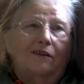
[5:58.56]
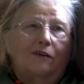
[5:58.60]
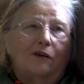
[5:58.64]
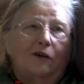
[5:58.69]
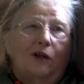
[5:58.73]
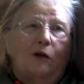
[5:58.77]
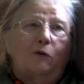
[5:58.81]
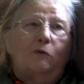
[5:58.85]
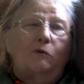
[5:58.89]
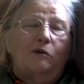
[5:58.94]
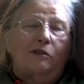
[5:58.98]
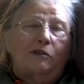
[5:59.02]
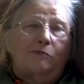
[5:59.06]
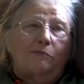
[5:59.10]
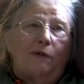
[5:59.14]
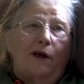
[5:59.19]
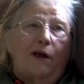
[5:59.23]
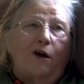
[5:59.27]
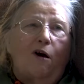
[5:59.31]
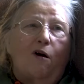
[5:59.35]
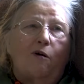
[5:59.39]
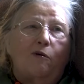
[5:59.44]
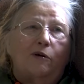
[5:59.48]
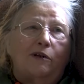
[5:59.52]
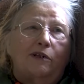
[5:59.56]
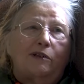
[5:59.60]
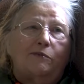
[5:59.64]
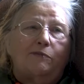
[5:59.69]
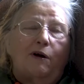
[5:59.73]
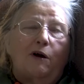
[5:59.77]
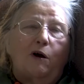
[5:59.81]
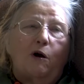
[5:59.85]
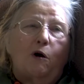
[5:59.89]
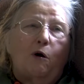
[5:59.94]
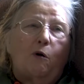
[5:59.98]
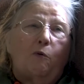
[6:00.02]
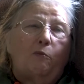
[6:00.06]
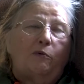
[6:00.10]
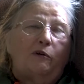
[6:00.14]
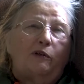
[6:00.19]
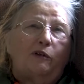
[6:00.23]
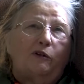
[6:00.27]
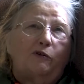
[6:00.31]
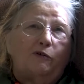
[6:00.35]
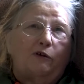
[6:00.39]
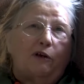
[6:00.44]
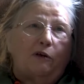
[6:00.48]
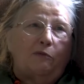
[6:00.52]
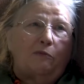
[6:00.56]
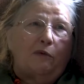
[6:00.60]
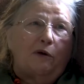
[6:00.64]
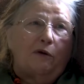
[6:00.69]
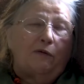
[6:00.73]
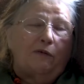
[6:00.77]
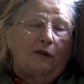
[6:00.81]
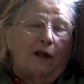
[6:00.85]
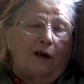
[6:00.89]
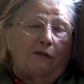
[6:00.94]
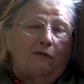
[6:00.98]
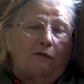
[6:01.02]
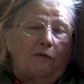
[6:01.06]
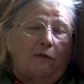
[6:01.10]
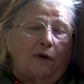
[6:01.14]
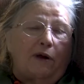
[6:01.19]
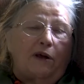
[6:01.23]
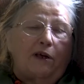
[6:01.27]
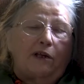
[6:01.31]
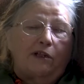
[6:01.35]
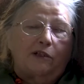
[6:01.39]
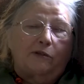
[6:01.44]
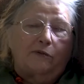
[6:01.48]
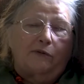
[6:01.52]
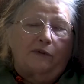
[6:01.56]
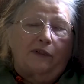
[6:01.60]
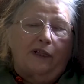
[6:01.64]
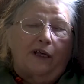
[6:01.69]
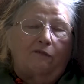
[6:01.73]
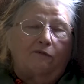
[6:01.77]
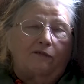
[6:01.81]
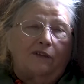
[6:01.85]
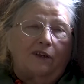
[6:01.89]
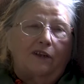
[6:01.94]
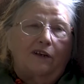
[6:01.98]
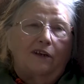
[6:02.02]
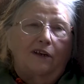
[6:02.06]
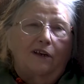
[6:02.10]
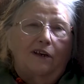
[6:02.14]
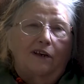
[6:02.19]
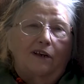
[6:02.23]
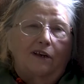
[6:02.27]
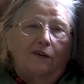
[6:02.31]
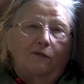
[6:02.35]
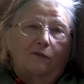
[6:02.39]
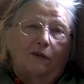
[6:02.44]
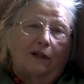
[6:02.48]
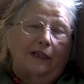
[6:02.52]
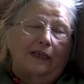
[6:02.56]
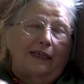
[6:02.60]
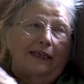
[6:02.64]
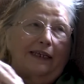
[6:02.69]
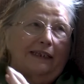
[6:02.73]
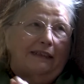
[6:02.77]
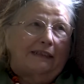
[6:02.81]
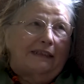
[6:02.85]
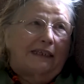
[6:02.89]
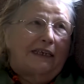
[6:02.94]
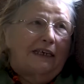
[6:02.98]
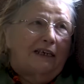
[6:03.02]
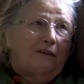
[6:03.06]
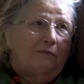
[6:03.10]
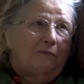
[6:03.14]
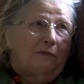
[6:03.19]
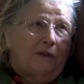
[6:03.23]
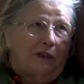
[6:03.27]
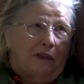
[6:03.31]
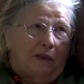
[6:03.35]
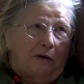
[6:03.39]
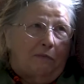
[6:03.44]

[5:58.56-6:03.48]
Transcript: it was always my hope and dream, even after my husband left. Well, he didn't leave, but he